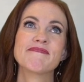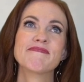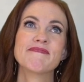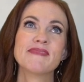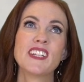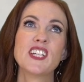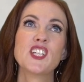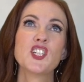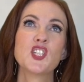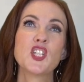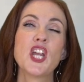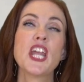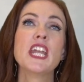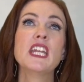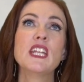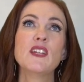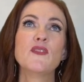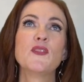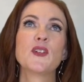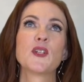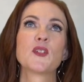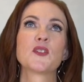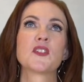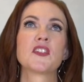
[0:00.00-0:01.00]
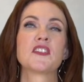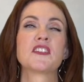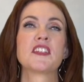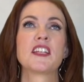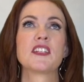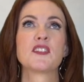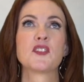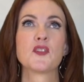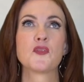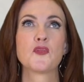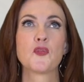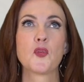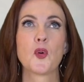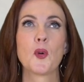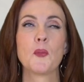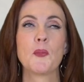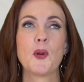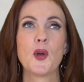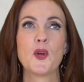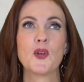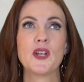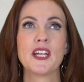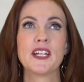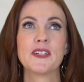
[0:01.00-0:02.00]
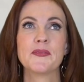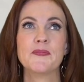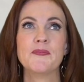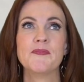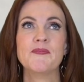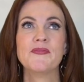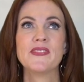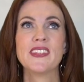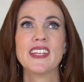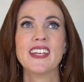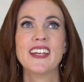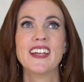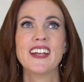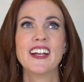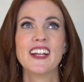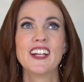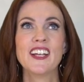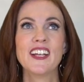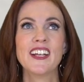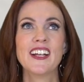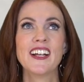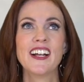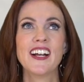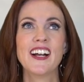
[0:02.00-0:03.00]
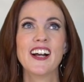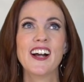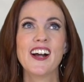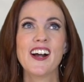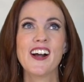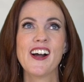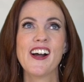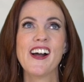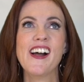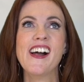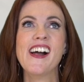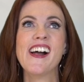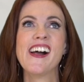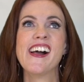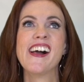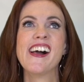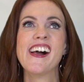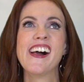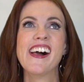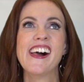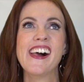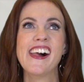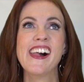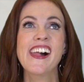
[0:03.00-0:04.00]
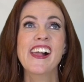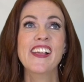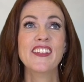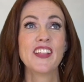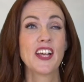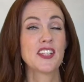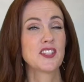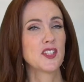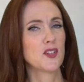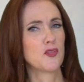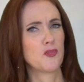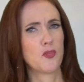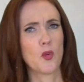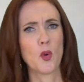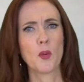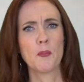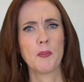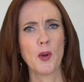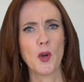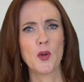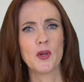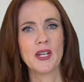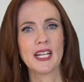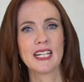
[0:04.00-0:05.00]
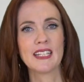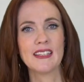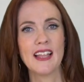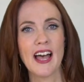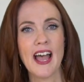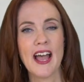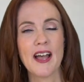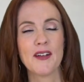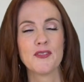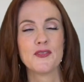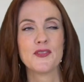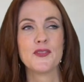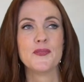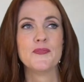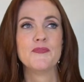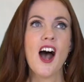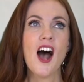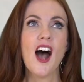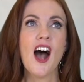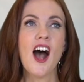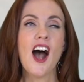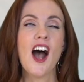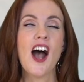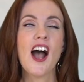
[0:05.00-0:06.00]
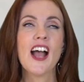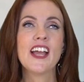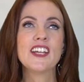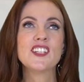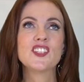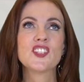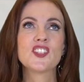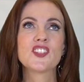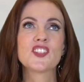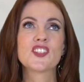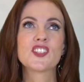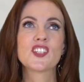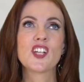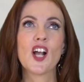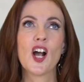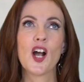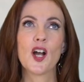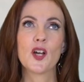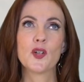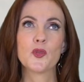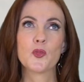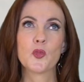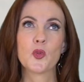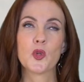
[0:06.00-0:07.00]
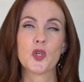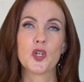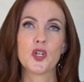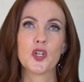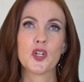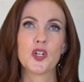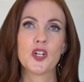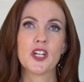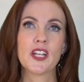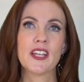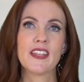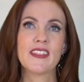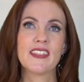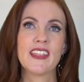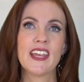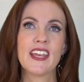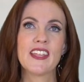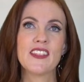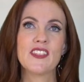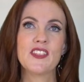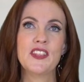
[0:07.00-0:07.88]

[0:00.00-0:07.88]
Shady feels a sense of foreboding. That's a foreboding laugh. I just got word that